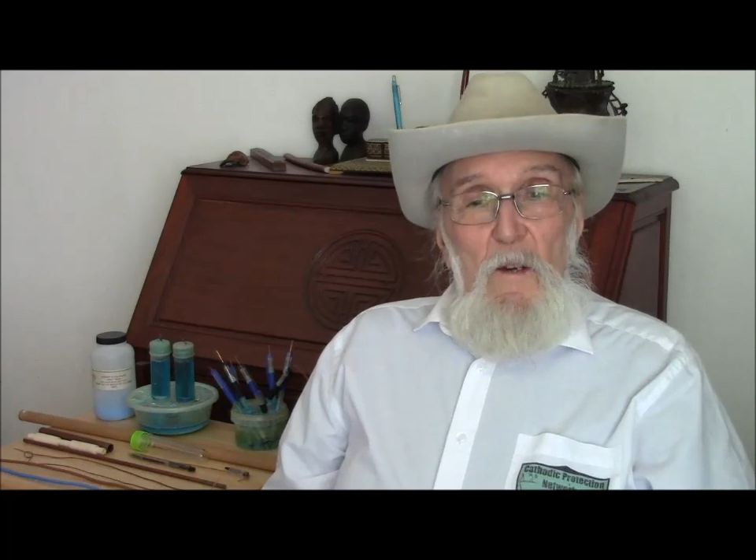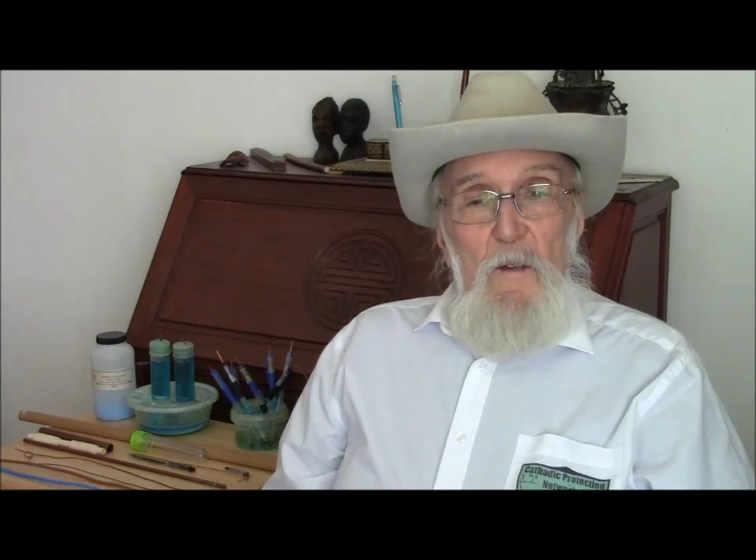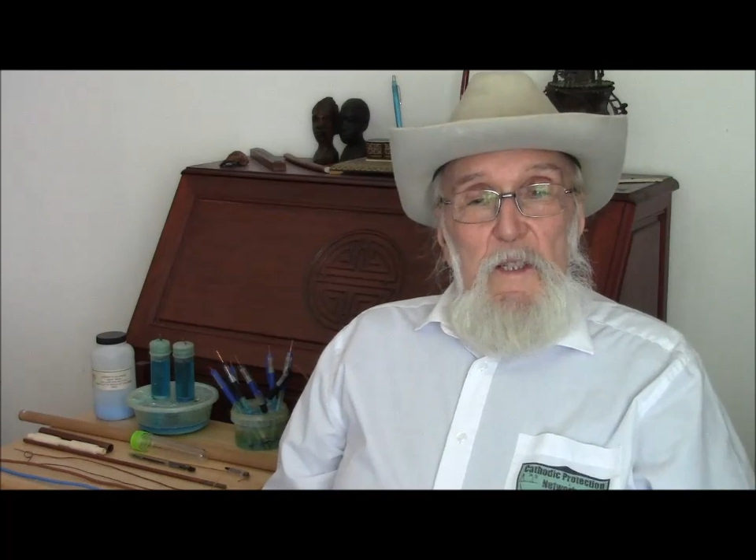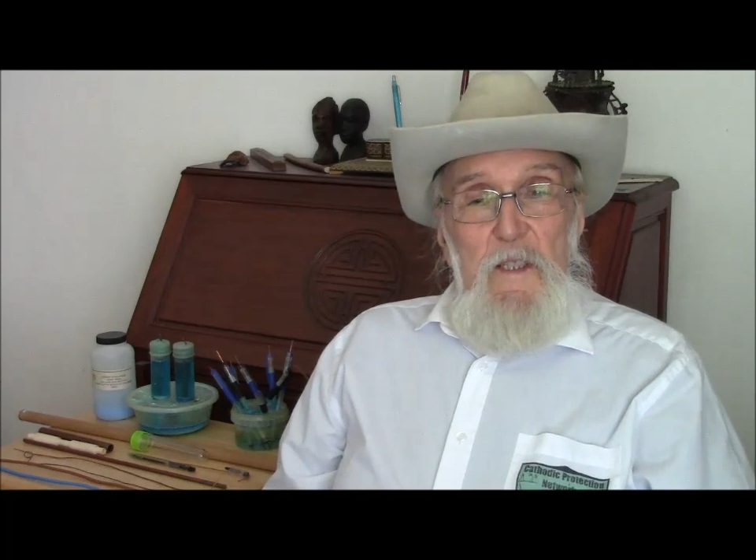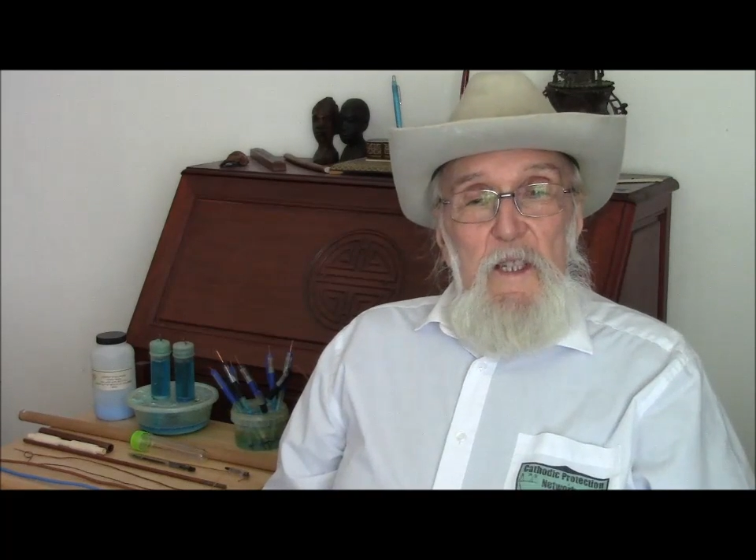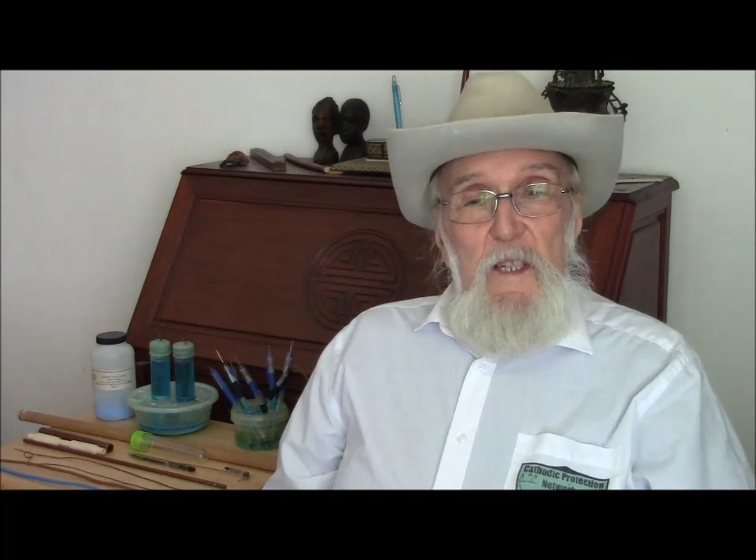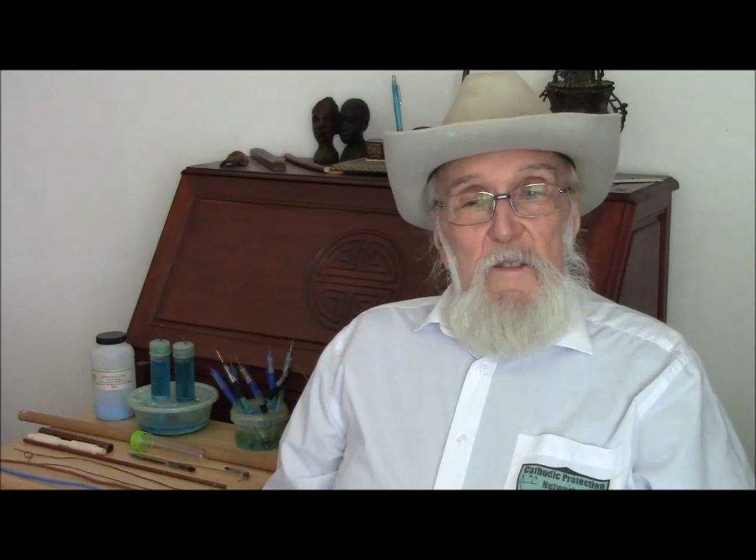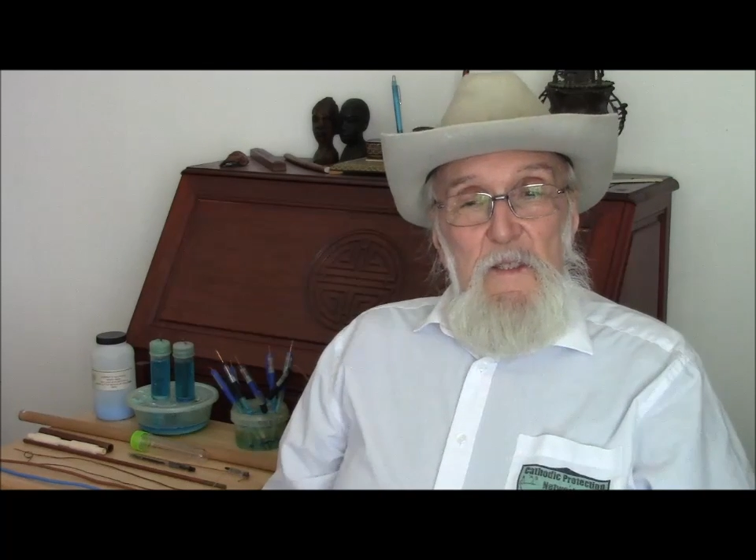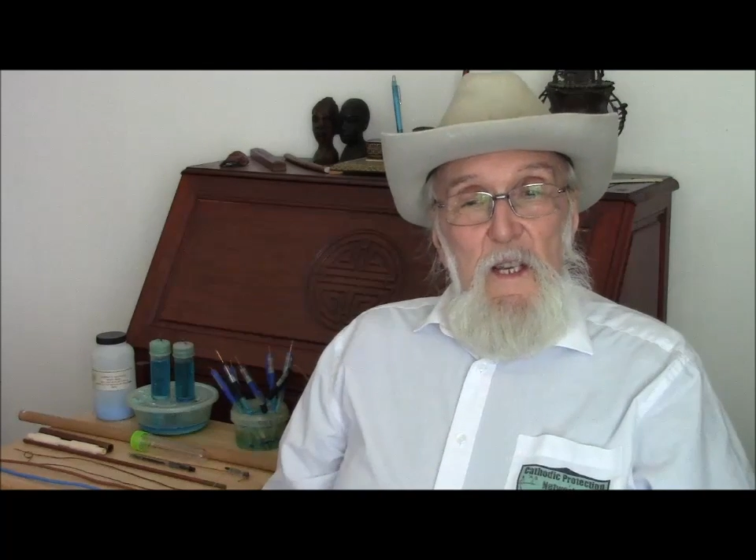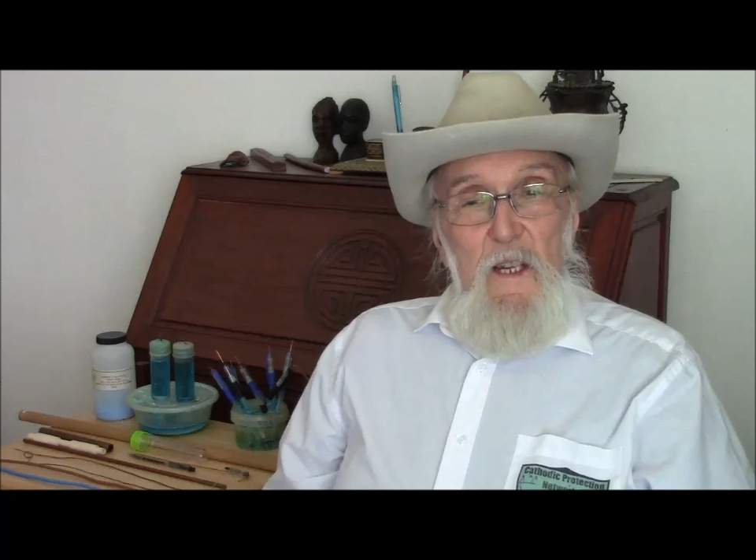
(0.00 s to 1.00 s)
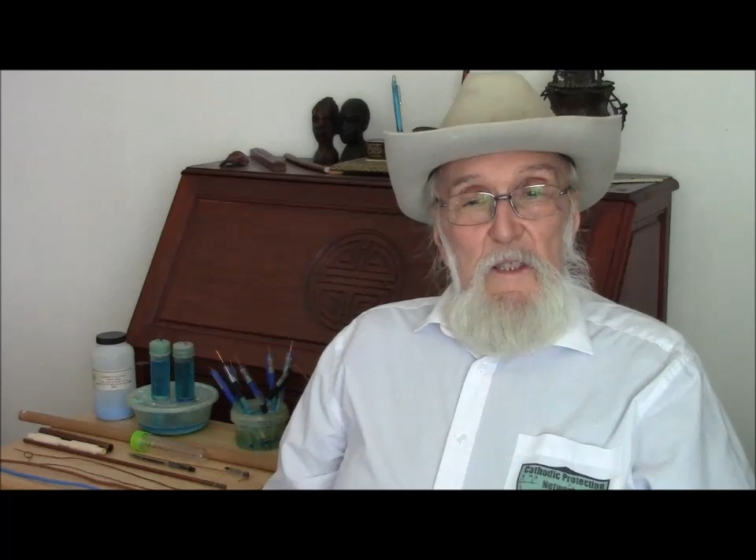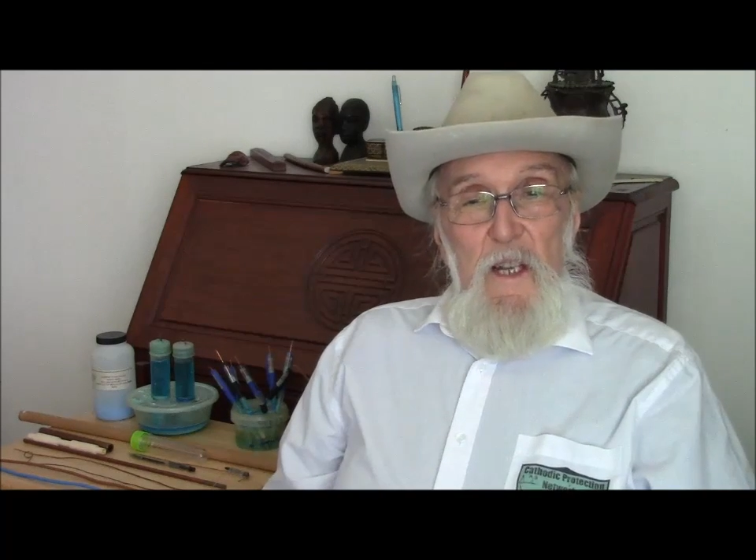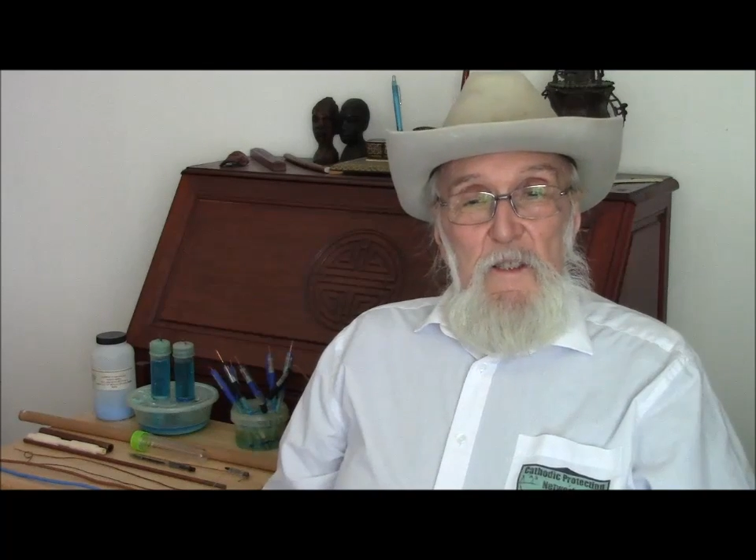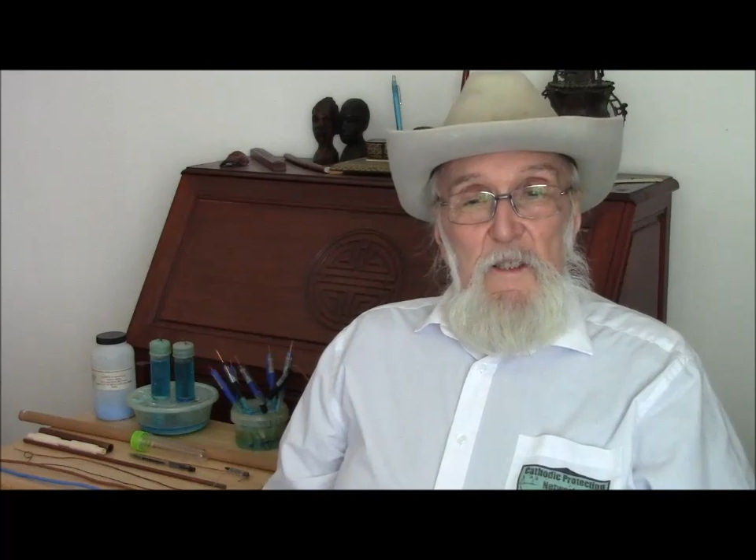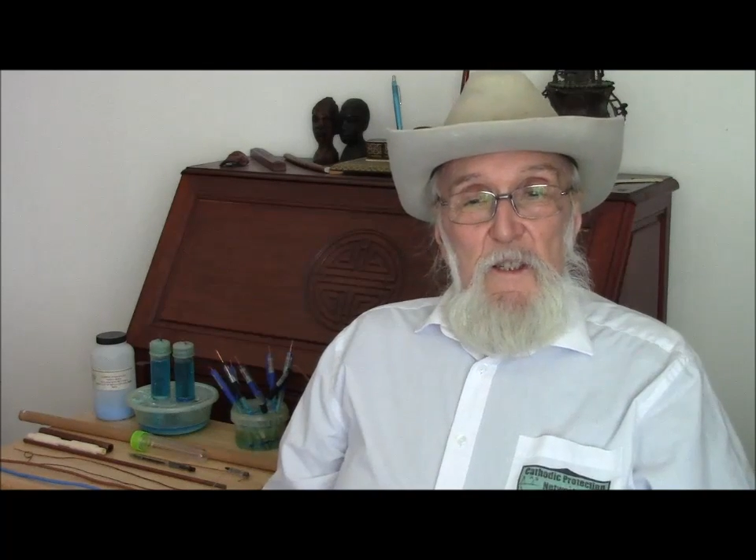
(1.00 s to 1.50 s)
receives
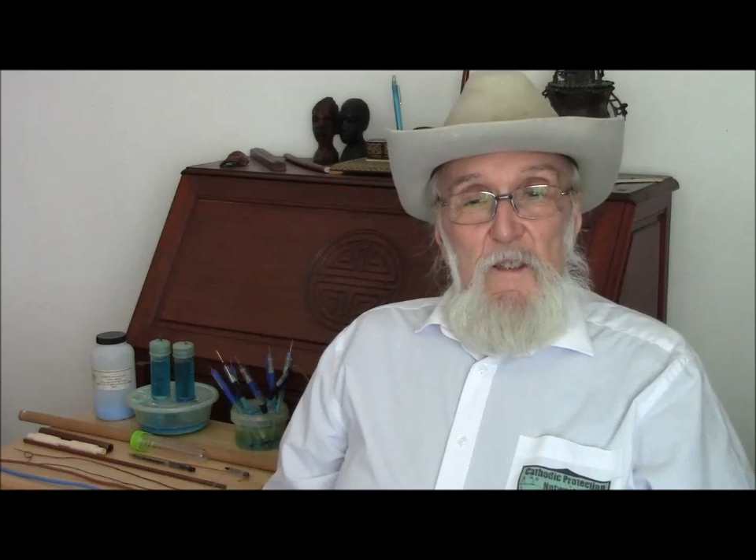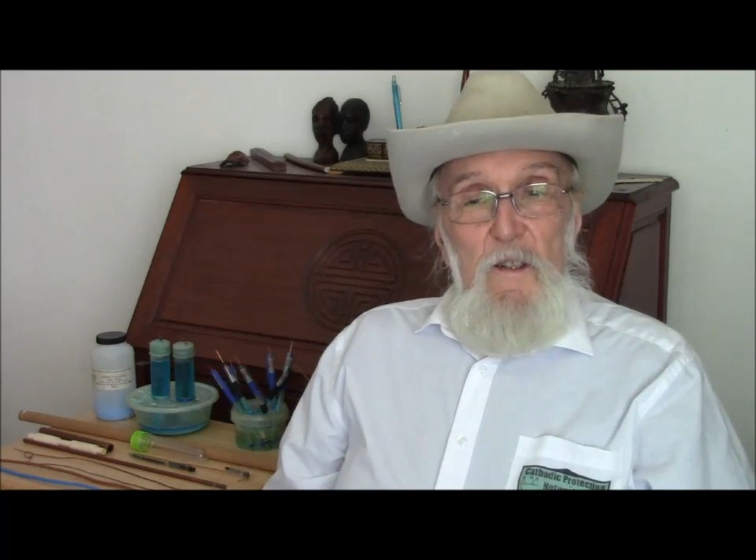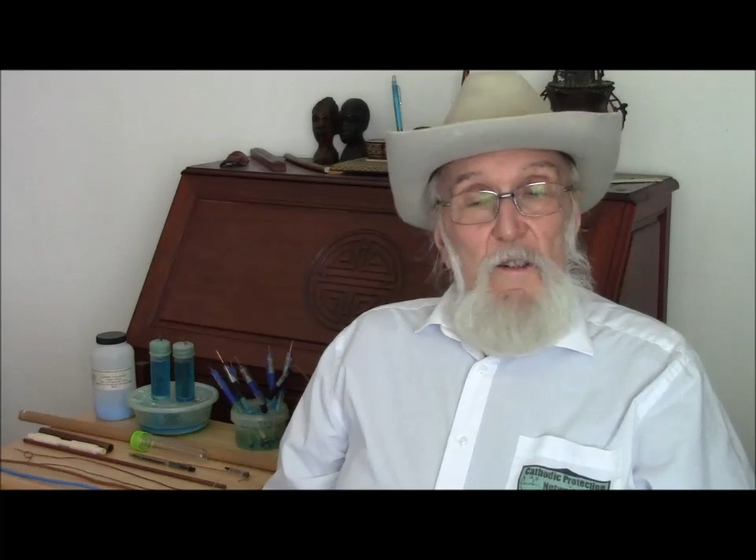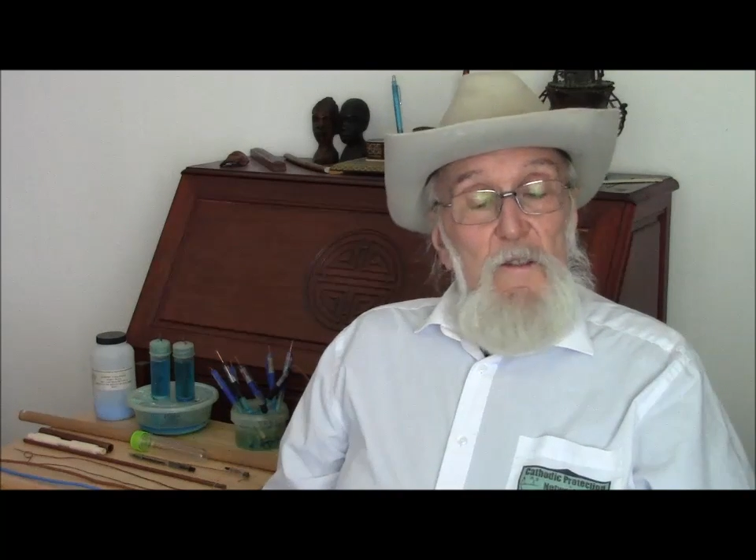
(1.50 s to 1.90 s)
attention